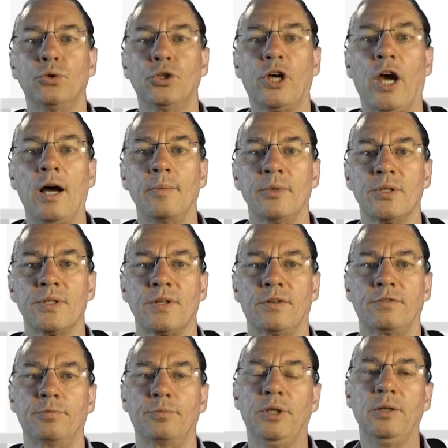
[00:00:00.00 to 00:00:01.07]
comments
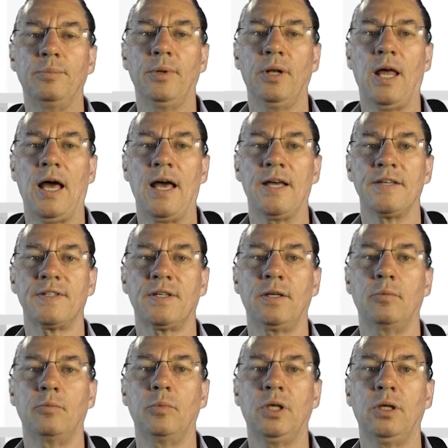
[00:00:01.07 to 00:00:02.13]
of people
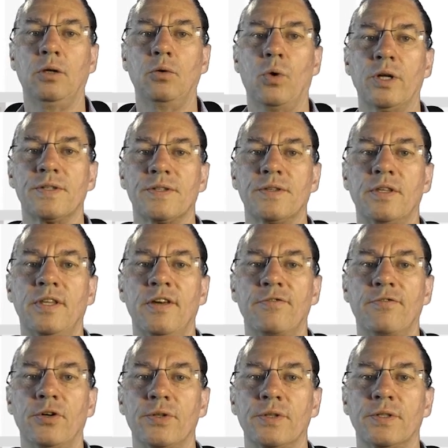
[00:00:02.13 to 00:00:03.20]
asking me what's the
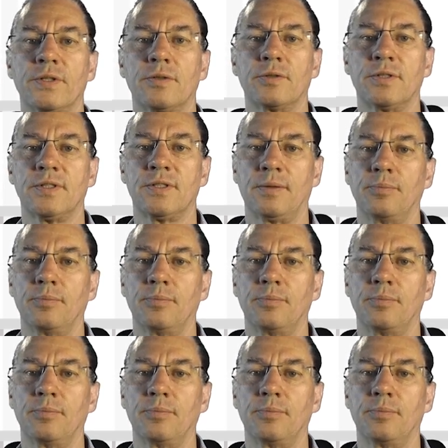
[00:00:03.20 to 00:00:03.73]
difference